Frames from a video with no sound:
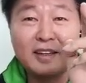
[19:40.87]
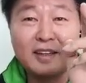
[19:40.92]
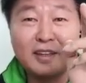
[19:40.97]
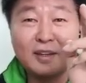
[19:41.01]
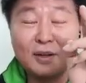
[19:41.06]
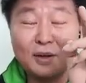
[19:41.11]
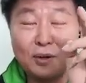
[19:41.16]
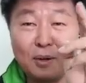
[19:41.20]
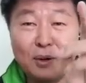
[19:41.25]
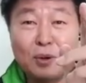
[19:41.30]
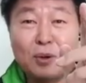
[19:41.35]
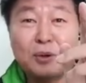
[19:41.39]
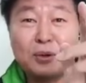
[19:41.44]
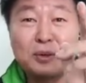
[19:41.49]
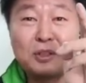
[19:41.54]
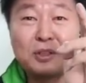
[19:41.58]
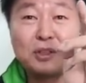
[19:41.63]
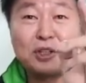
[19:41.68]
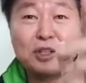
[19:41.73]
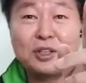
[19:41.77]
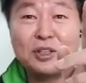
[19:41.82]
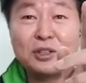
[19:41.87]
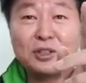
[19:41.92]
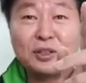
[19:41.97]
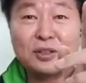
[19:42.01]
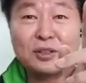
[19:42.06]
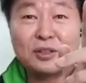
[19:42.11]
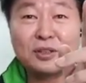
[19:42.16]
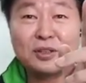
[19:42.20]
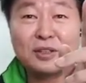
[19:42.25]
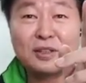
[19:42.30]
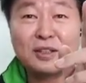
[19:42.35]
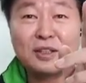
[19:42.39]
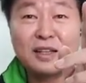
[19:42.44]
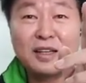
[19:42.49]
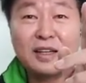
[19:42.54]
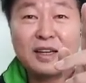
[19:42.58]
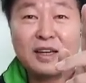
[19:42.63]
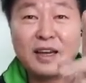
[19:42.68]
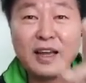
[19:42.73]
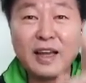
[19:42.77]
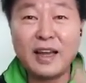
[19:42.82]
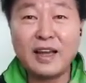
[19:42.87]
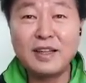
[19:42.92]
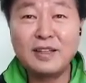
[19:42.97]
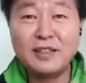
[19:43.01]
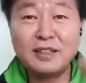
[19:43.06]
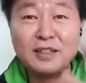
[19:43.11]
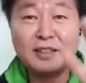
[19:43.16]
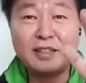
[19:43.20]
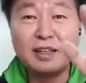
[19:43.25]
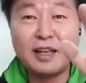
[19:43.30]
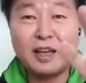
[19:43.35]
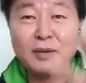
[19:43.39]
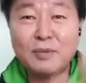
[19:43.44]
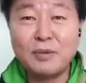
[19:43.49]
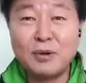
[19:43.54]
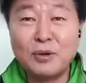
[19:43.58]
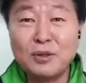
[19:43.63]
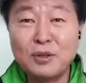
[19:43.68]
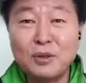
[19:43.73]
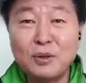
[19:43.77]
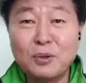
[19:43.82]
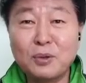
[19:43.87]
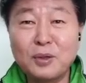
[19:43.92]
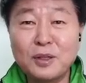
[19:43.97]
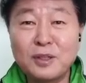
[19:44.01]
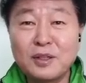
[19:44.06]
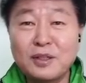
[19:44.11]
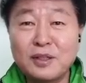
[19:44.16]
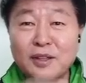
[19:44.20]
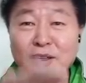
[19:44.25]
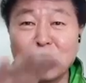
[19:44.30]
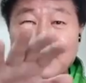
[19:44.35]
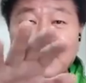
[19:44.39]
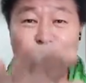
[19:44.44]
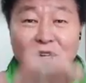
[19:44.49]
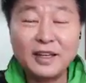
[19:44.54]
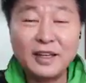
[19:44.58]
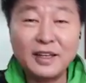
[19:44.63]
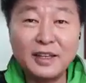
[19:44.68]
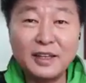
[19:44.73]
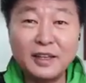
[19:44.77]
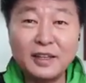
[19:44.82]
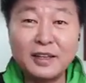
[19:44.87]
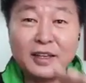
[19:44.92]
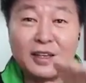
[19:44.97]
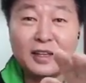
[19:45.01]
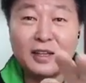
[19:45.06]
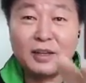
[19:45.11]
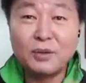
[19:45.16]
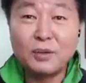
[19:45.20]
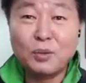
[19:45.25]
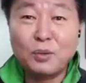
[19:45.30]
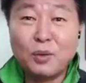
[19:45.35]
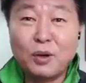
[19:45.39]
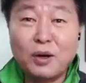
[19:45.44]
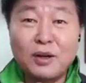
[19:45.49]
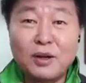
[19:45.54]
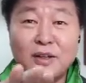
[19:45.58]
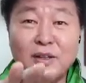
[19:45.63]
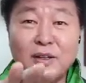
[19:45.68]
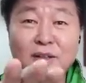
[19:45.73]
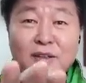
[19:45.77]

the Lord Jesus and step on the water, he can walk.